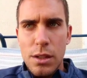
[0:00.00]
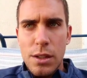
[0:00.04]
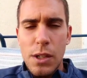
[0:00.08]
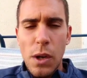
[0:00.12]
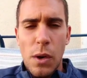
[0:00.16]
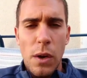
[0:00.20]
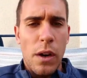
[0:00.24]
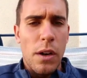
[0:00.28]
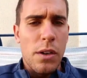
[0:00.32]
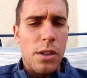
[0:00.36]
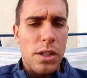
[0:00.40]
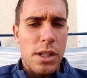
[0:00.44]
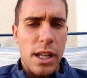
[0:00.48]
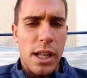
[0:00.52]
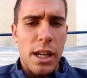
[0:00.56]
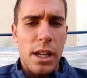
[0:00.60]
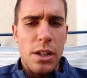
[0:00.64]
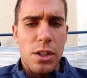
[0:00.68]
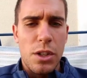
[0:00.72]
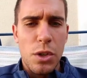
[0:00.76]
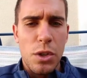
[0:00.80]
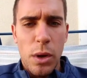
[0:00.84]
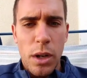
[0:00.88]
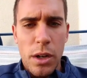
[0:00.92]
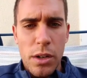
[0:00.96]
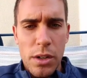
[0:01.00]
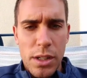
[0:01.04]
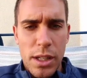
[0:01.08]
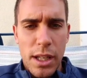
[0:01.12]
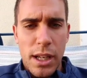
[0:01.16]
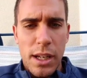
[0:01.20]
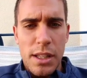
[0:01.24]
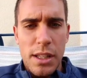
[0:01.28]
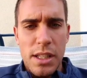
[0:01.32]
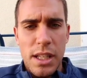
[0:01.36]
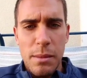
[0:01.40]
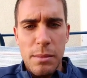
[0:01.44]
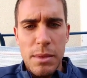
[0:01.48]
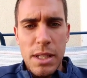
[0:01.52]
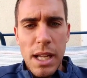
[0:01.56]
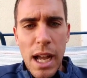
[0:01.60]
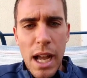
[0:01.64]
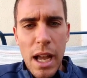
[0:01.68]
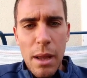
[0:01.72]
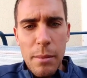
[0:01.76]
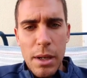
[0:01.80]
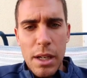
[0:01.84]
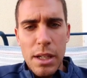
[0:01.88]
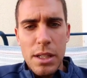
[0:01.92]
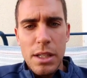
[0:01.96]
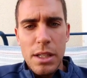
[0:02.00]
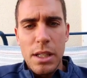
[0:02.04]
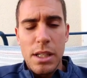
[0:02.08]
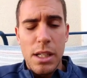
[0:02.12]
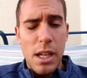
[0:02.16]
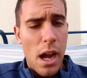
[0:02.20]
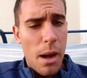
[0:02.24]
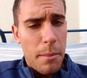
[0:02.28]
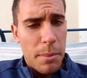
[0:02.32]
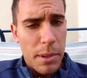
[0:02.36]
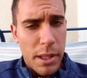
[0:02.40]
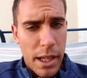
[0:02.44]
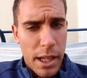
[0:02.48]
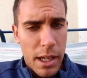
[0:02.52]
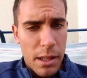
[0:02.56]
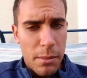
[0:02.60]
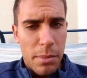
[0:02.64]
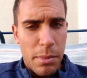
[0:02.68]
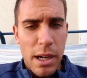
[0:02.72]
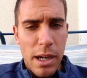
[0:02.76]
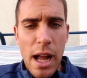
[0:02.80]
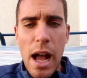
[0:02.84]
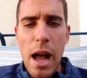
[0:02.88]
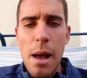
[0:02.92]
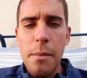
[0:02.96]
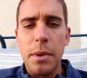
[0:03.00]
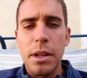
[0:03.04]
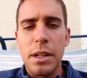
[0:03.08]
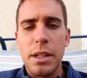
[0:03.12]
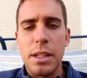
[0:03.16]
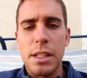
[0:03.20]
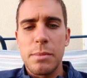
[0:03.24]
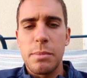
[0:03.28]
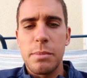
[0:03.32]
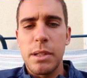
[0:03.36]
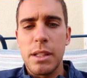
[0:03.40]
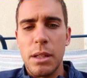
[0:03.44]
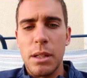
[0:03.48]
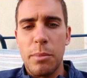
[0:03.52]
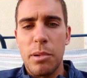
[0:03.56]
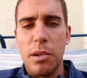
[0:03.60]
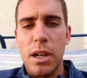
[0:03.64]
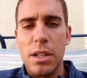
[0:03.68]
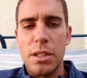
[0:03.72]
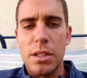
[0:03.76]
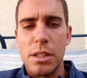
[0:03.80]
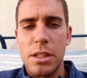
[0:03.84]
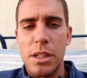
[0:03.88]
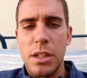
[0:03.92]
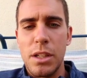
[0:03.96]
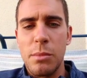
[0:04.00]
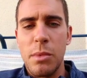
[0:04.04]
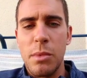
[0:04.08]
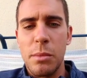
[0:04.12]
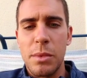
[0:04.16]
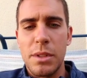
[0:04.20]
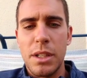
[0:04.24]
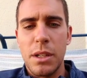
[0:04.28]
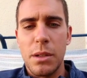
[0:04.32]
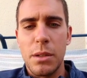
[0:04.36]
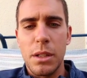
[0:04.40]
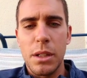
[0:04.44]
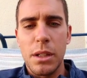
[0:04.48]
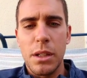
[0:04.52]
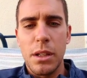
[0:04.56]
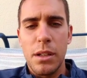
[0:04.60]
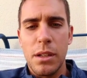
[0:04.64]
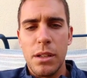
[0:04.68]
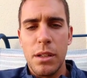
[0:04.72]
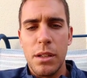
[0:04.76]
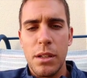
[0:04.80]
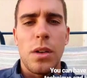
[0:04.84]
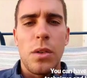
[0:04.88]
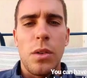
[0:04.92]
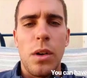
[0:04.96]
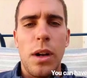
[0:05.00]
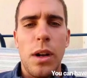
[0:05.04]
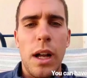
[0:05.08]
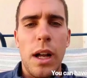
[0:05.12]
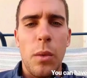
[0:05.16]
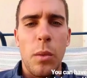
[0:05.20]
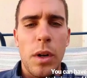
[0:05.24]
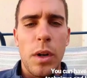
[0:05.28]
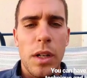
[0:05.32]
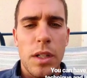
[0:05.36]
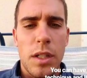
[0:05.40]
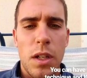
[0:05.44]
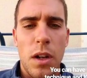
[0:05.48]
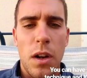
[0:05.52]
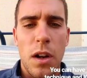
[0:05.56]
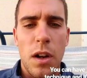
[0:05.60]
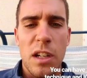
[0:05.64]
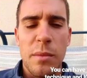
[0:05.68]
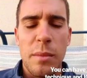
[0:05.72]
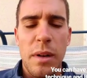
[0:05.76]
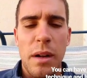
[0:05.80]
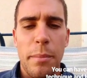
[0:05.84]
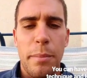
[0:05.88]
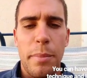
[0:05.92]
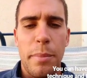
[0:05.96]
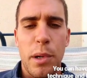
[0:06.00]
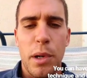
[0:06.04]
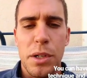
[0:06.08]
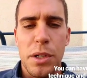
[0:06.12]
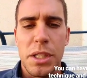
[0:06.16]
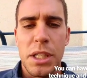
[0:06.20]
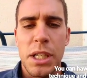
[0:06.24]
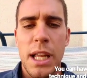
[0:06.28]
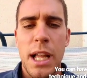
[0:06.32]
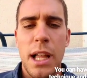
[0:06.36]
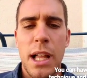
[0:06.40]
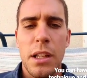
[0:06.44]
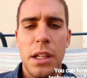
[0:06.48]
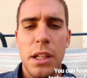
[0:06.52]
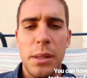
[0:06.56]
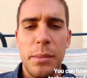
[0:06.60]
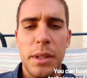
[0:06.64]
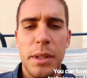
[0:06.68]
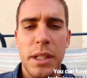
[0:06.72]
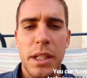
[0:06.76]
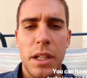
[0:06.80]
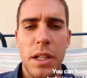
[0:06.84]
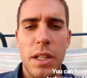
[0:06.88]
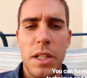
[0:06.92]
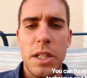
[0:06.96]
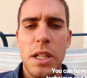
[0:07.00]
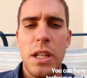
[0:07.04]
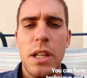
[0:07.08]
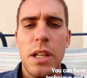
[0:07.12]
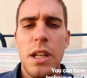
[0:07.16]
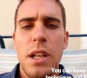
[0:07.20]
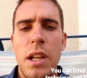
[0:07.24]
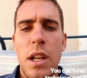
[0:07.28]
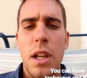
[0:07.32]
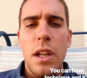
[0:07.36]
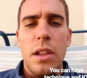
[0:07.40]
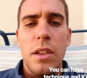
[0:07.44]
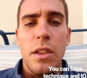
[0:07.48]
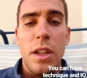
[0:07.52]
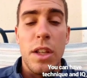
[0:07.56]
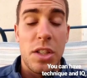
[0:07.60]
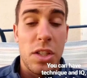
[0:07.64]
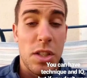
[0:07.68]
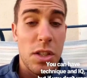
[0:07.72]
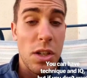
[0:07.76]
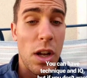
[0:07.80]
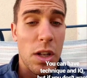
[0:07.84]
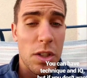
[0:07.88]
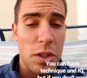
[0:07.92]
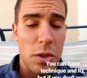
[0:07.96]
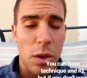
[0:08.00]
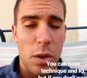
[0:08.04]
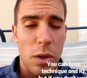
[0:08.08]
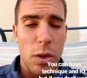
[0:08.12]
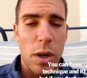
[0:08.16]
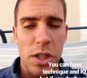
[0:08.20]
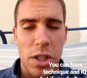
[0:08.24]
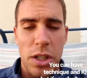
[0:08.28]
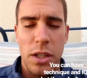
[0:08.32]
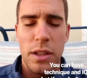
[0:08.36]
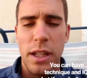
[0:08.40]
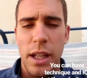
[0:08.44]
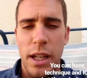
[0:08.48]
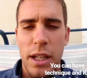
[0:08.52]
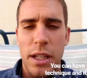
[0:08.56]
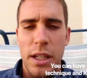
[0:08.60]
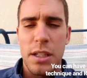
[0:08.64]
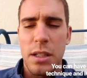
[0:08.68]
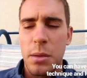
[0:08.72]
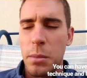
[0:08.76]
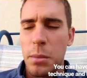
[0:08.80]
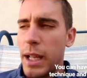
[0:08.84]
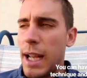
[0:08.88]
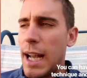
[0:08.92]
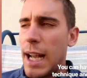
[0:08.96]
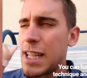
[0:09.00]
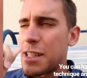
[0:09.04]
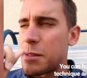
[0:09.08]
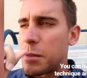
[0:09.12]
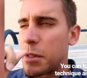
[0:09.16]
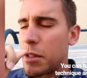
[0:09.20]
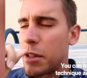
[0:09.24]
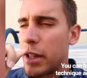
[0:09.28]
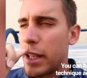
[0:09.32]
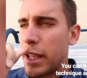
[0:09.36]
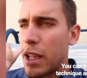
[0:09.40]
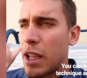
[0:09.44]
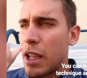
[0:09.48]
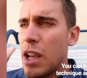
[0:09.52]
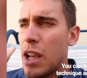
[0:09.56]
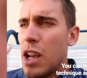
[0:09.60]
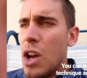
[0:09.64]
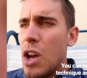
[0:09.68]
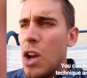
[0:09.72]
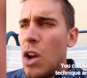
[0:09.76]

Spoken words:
don't understand and do understand at the same time, and it's complicated, but I'm going to explain the process here momentarily. So I want to talk about personality, because this is also a question that somebody asked me. They're like,